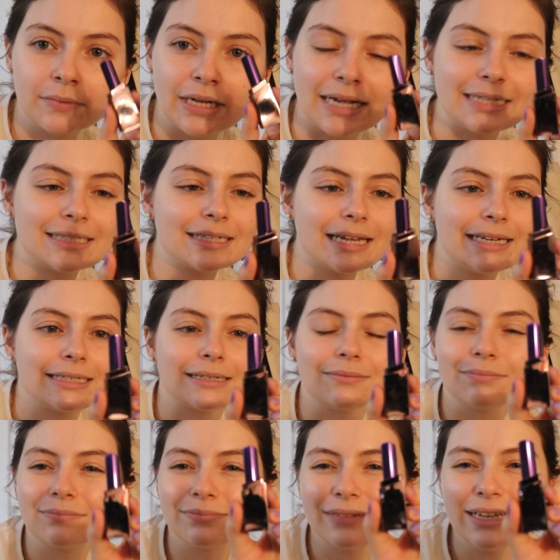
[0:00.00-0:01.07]
It's slanted.
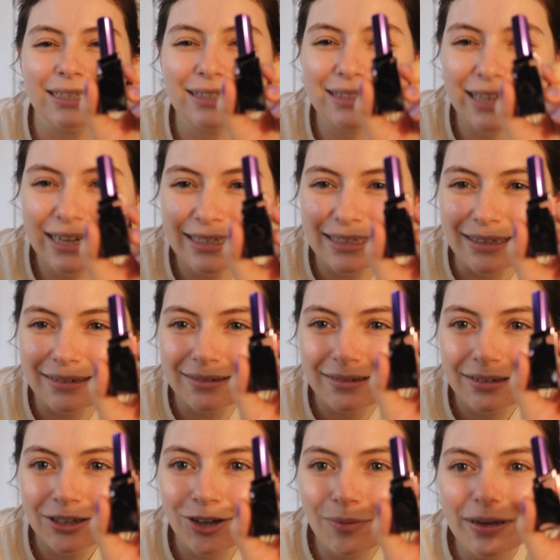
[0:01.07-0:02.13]
It's slanted. You
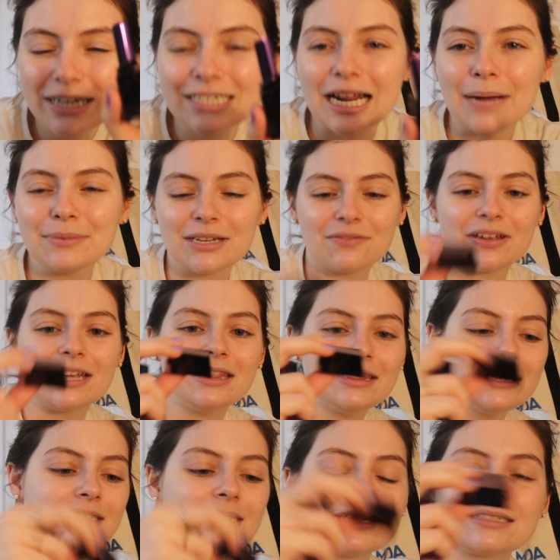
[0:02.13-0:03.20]
know how many times I've hit
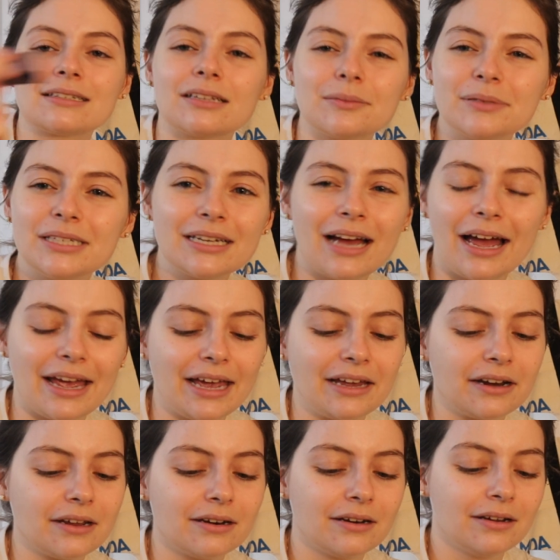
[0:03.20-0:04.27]
this against the lipstick? I hate
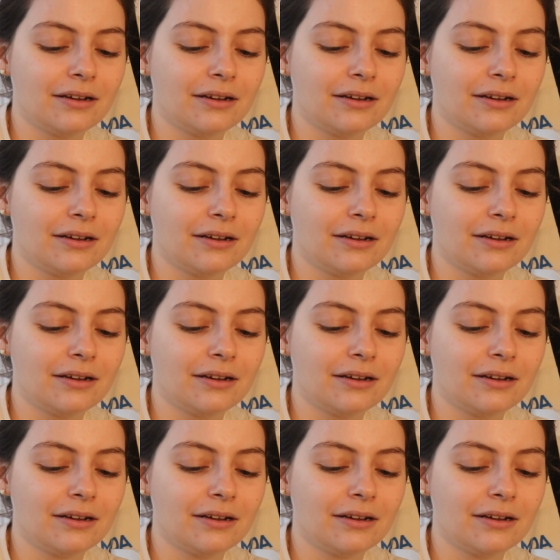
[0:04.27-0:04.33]
it.